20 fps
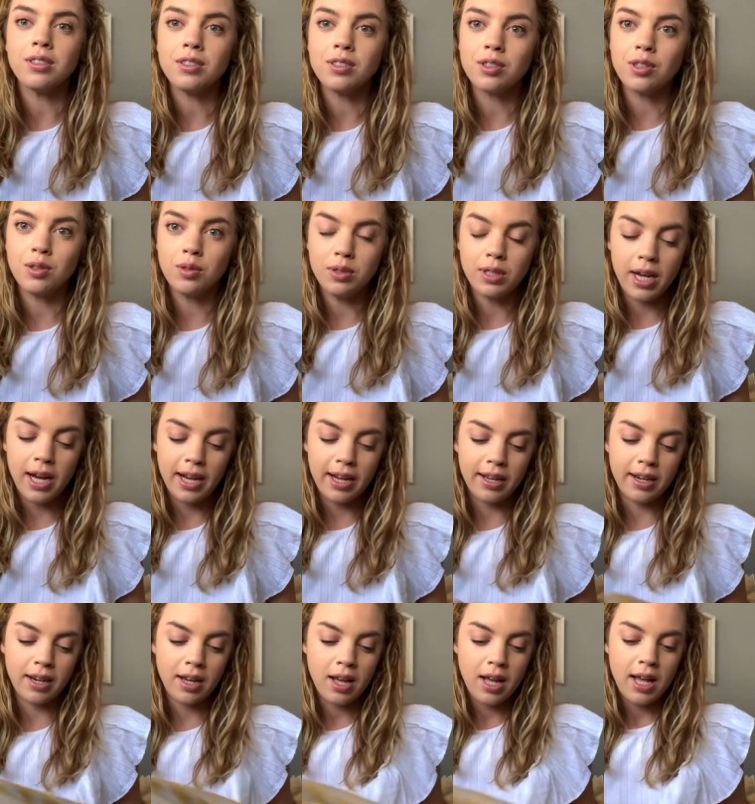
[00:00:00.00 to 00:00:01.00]
Slow
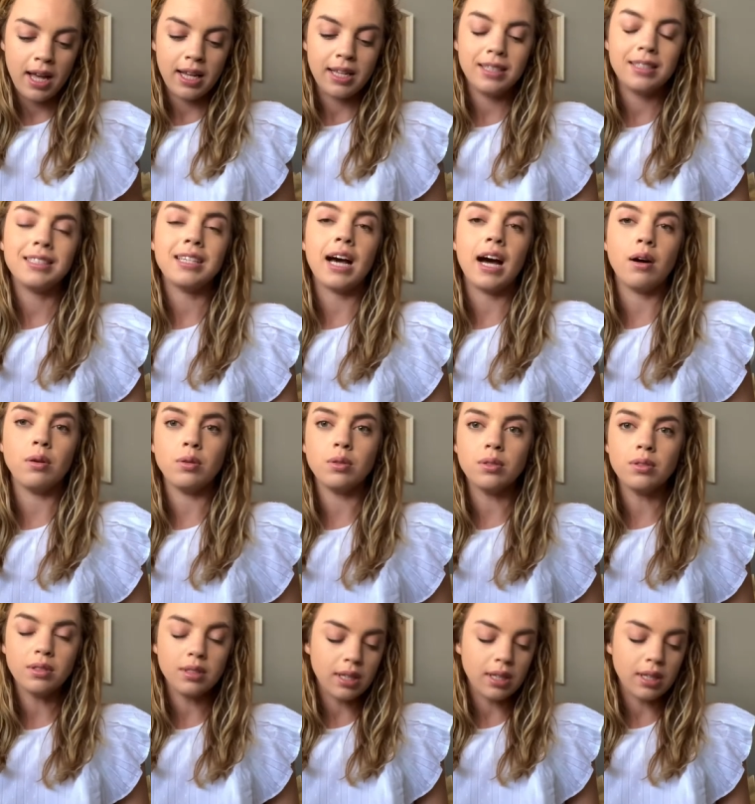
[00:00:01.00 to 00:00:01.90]
Tide towels.